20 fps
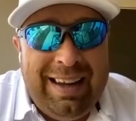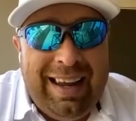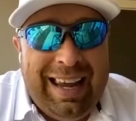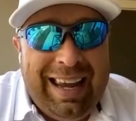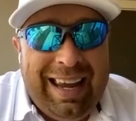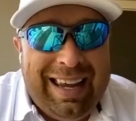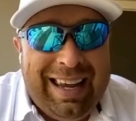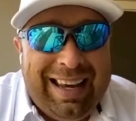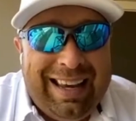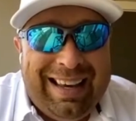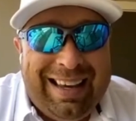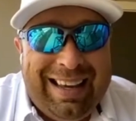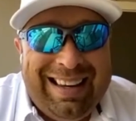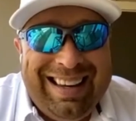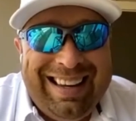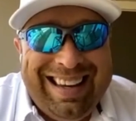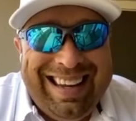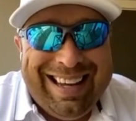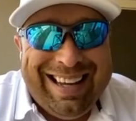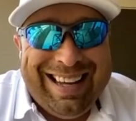
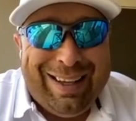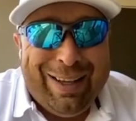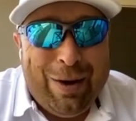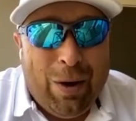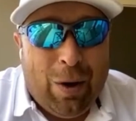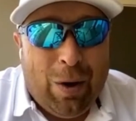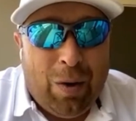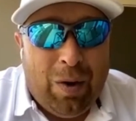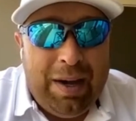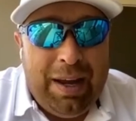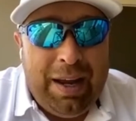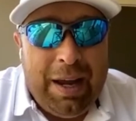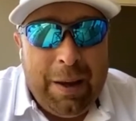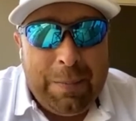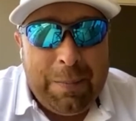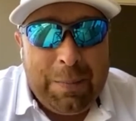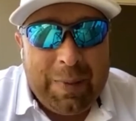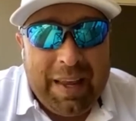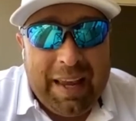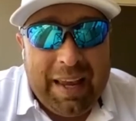in Illinois
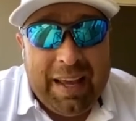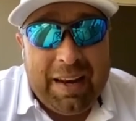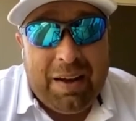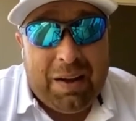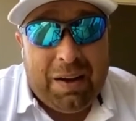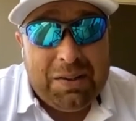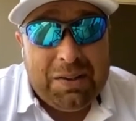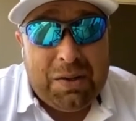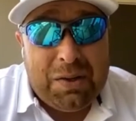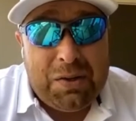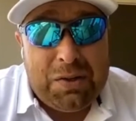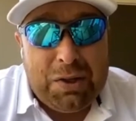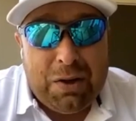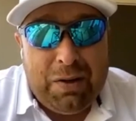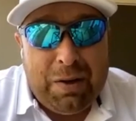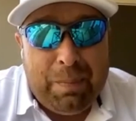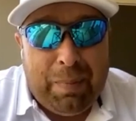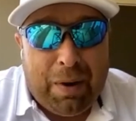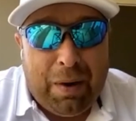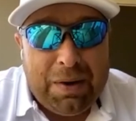and also
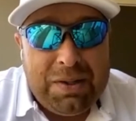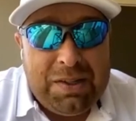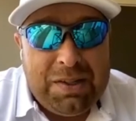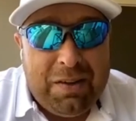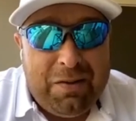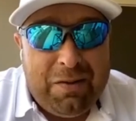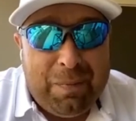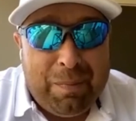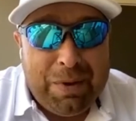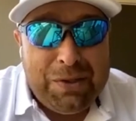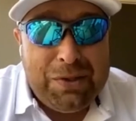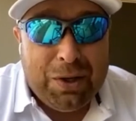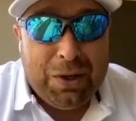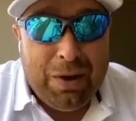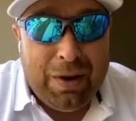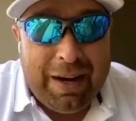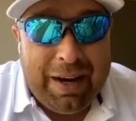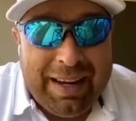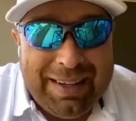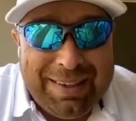serving parts of
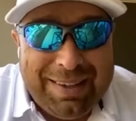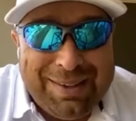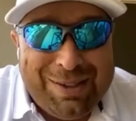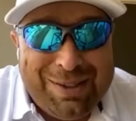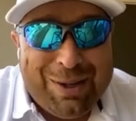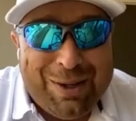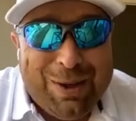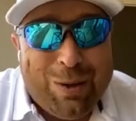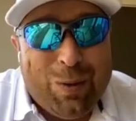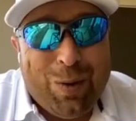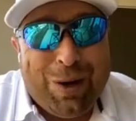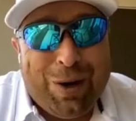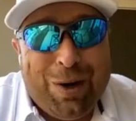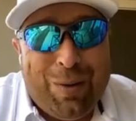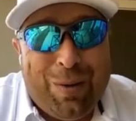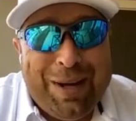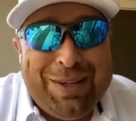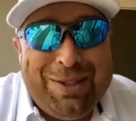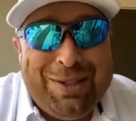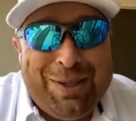Missouri. So we're
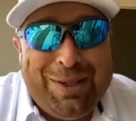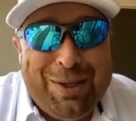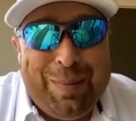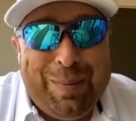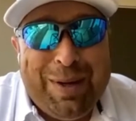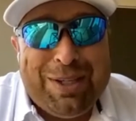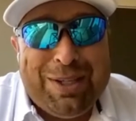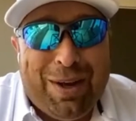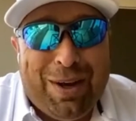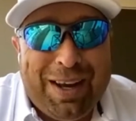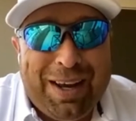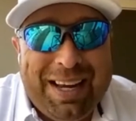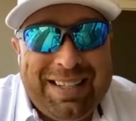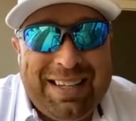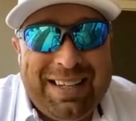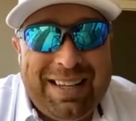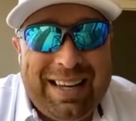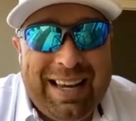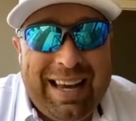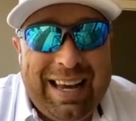going to be talking
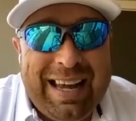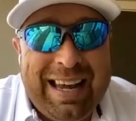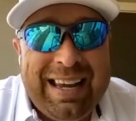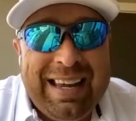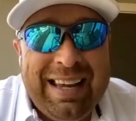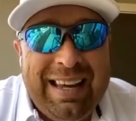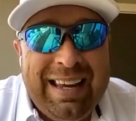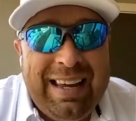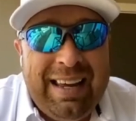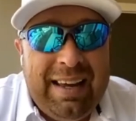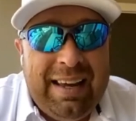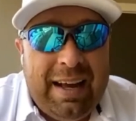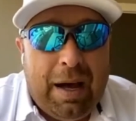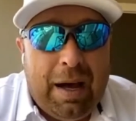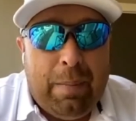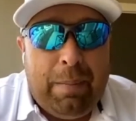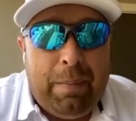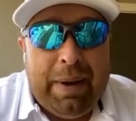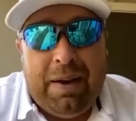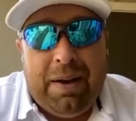today
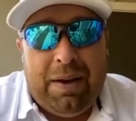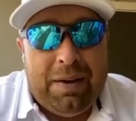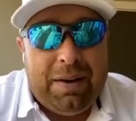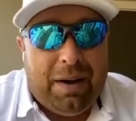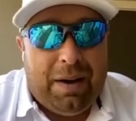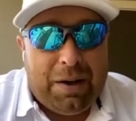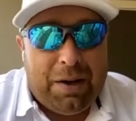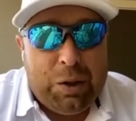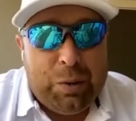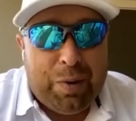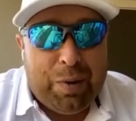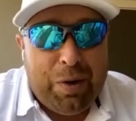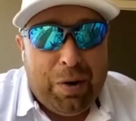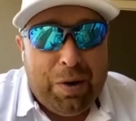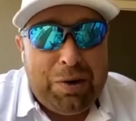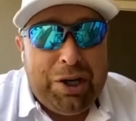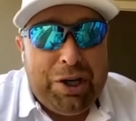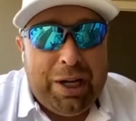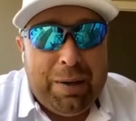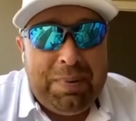about
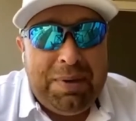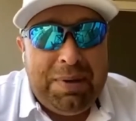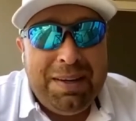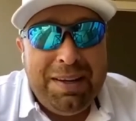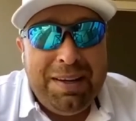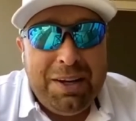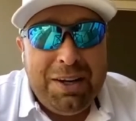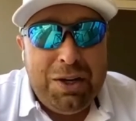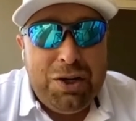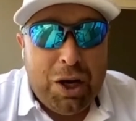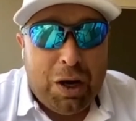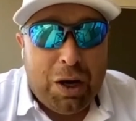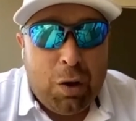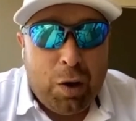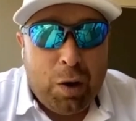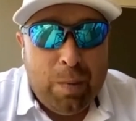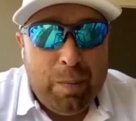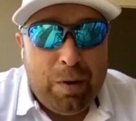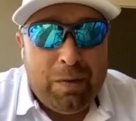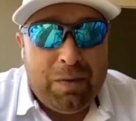entrepreneurship,
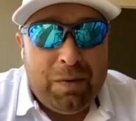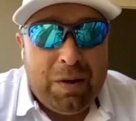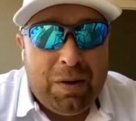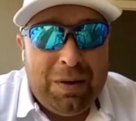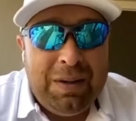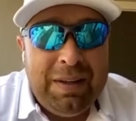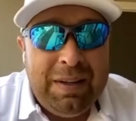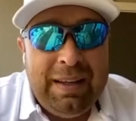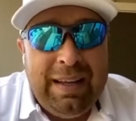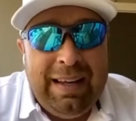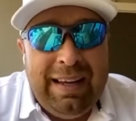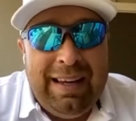junk removal,